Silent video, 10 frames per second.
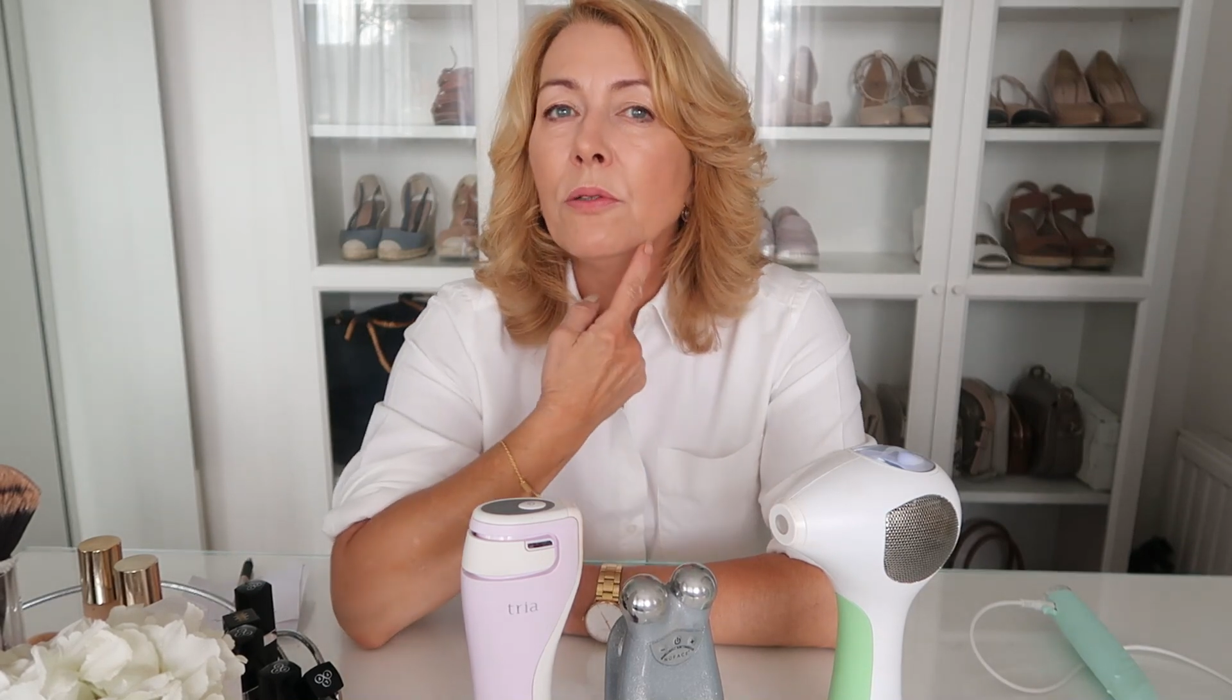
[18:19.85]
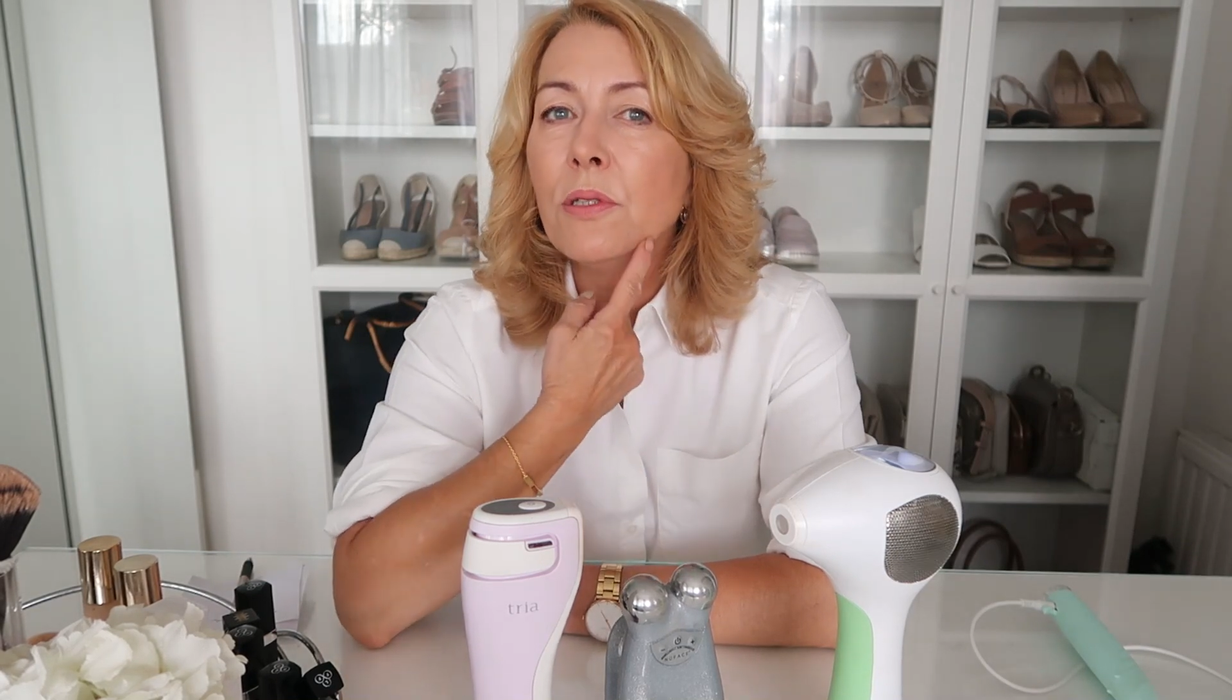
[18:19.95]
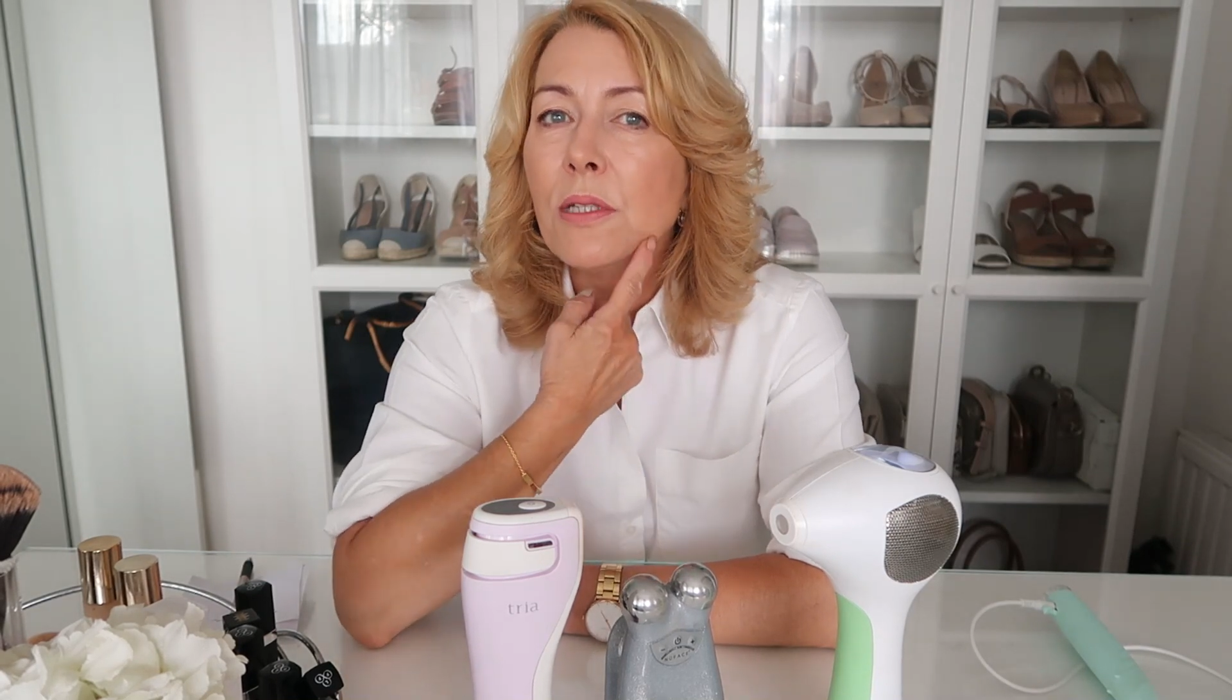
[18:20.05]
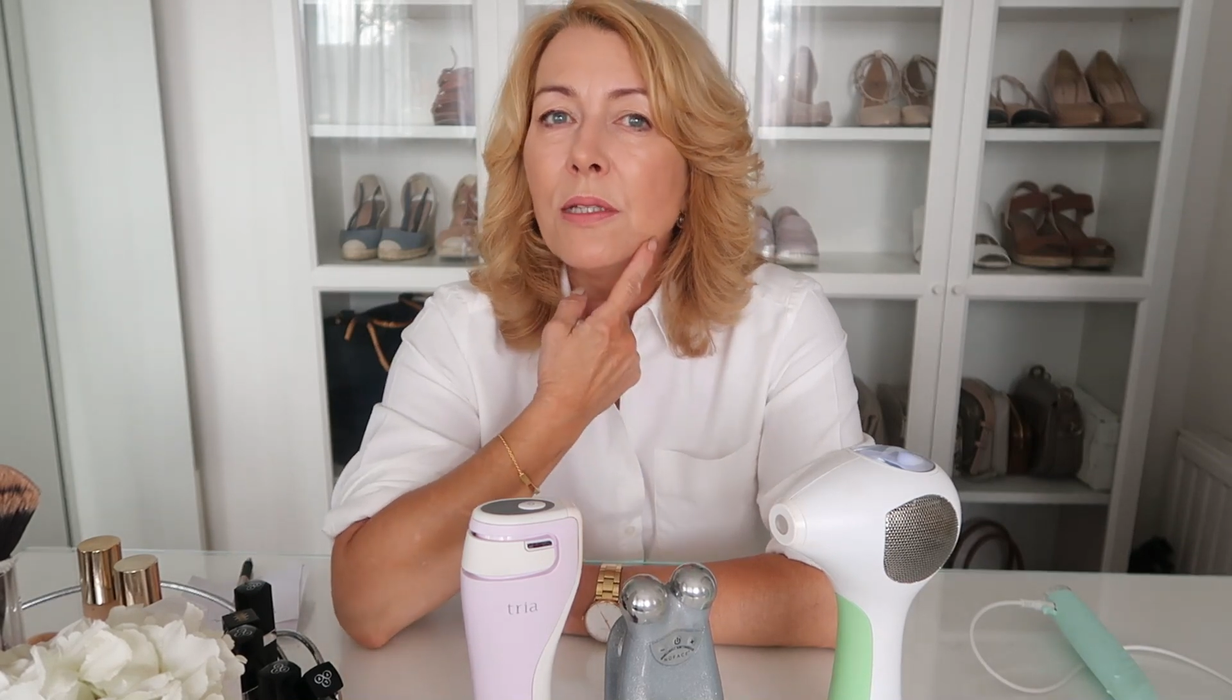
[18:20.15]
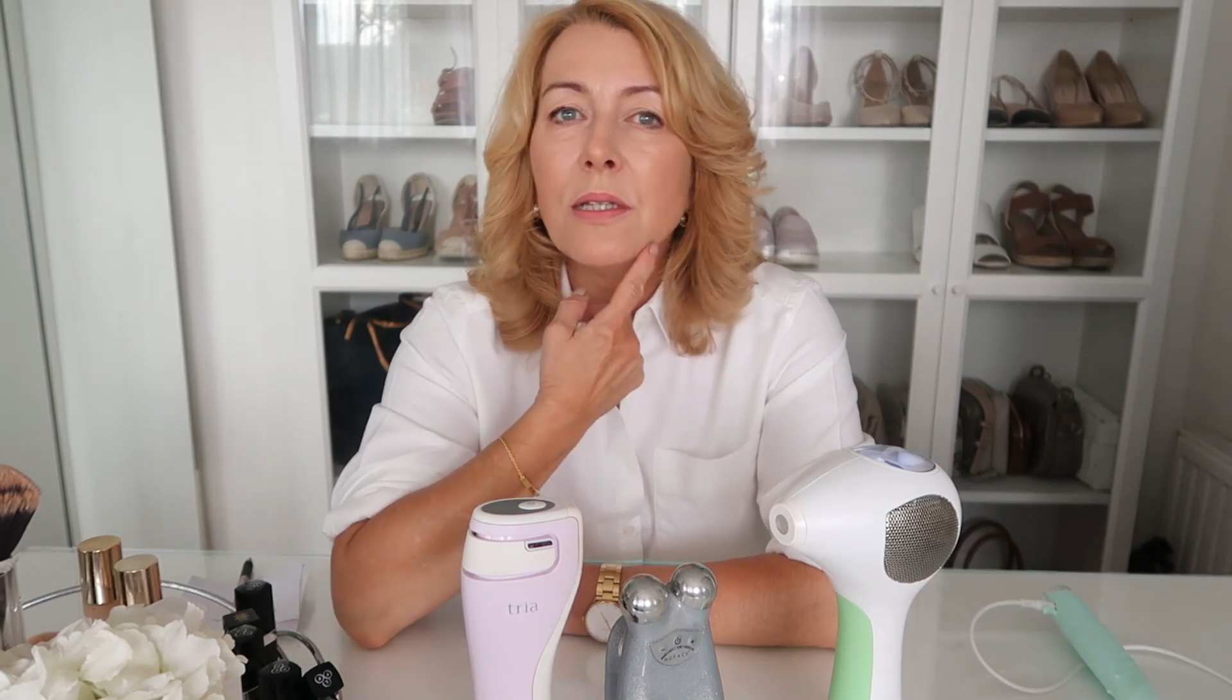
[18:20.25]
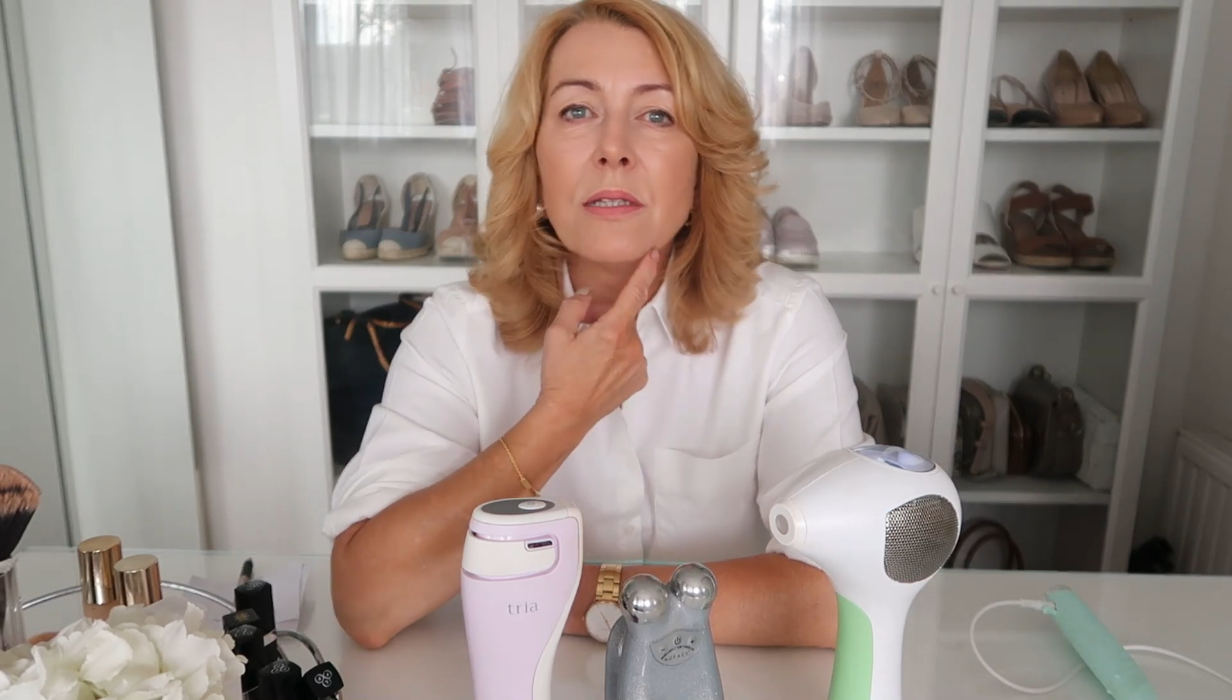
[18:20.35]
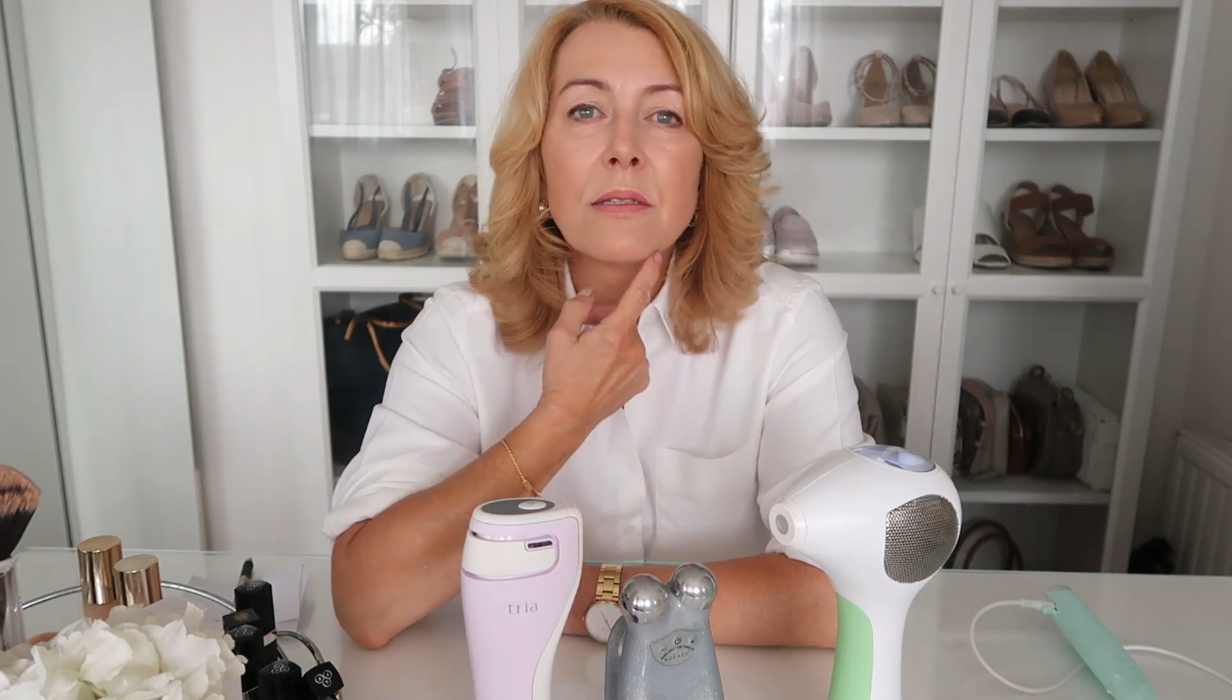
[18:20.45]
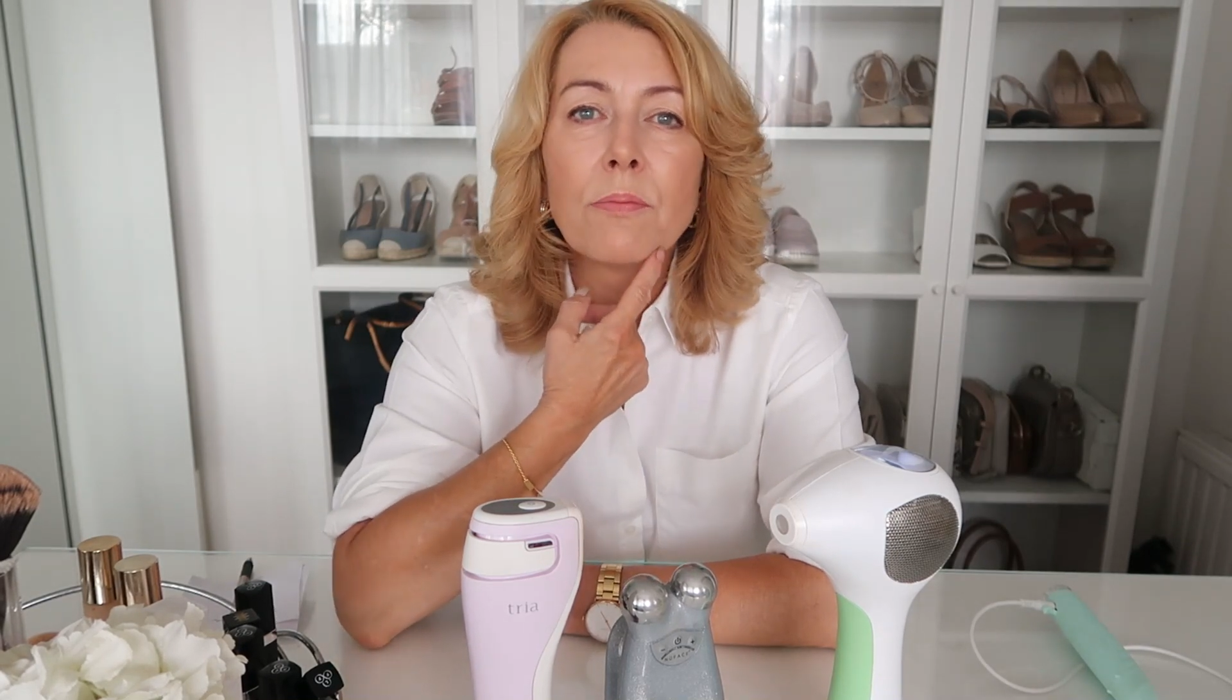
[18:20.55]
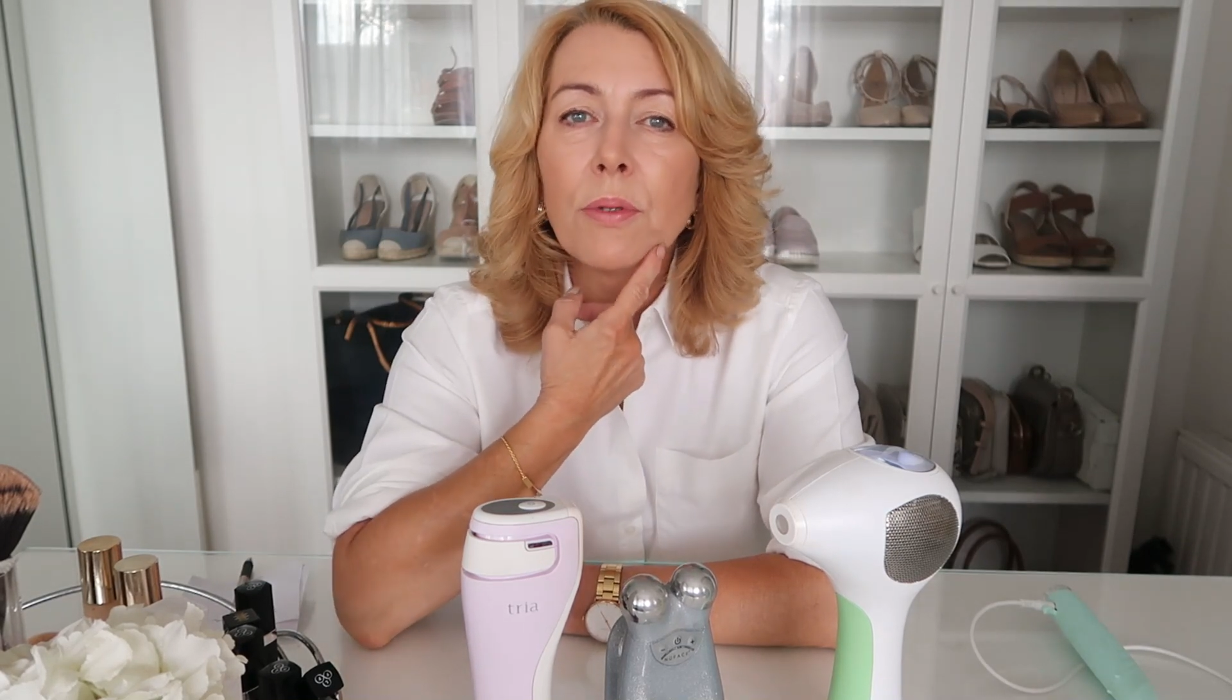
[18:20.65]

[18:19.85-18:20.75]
using this